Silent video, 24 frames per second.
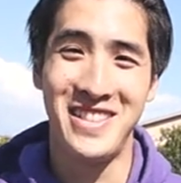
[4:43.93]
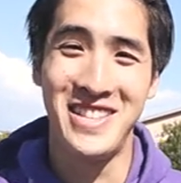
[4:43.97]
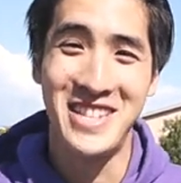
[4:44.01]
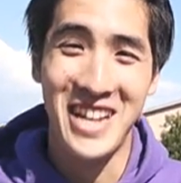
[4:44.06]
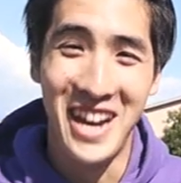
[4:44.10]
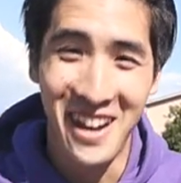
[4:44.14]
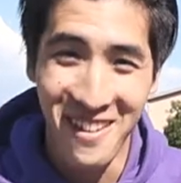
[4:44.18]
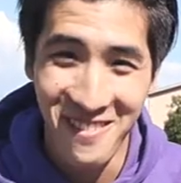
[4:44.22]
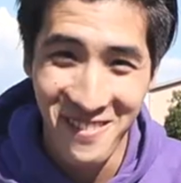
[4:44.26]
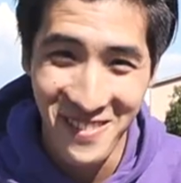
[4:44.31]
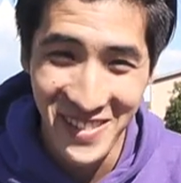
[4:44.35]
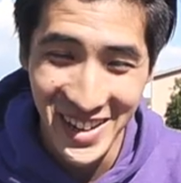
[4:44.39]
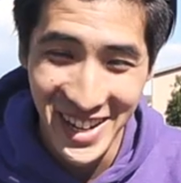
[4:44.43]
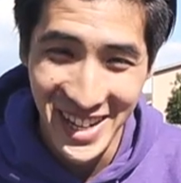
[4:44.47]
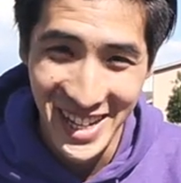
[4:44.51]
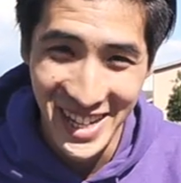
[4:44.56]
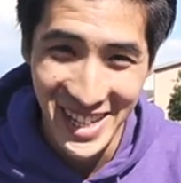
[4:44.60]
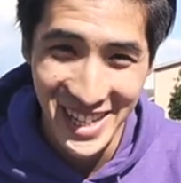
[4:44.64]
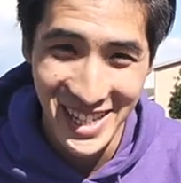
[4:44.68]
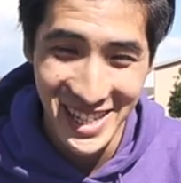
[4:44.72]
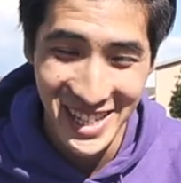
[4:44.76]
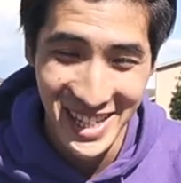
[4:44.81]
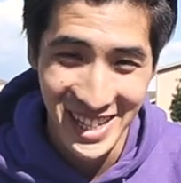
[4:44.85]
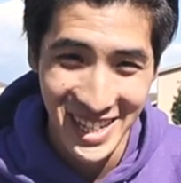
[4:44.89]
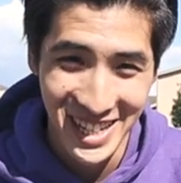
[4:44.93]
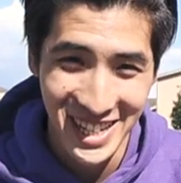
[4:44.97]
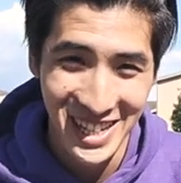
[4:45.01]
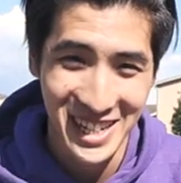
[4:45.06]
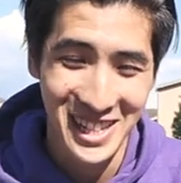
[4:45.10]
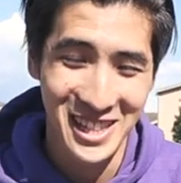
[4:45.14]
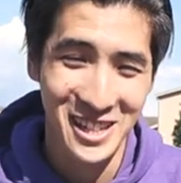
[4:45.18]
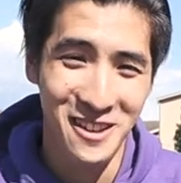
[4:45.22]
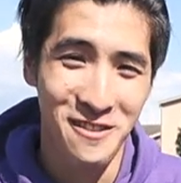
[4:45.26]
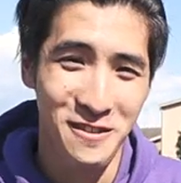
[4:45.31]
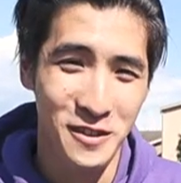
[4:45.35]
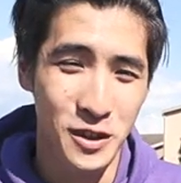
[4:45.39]

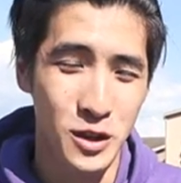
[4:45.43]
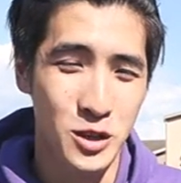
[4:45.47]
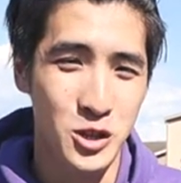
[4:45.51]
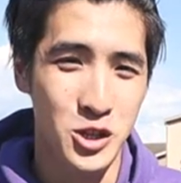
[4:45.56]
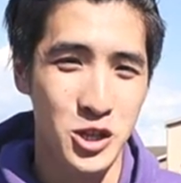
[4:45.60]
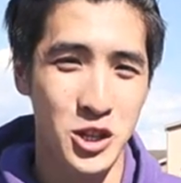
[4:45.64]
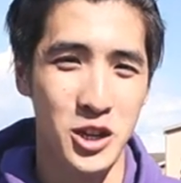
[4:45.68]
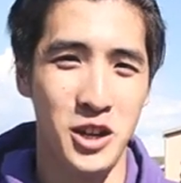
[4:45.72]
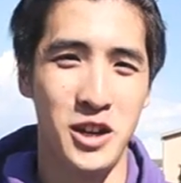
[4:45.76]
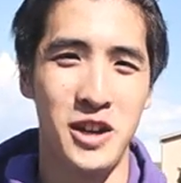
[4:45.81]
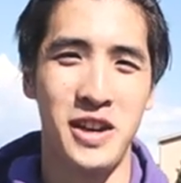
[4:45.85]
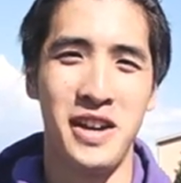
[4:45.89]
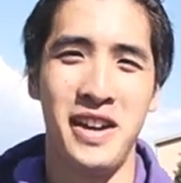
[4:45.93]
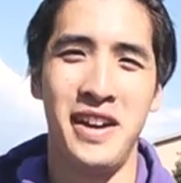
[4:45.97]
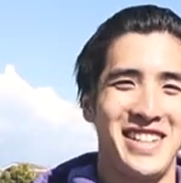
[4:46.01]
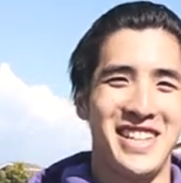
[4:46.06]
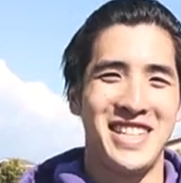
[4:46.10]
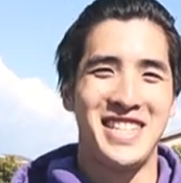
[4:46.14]
definitely in the future.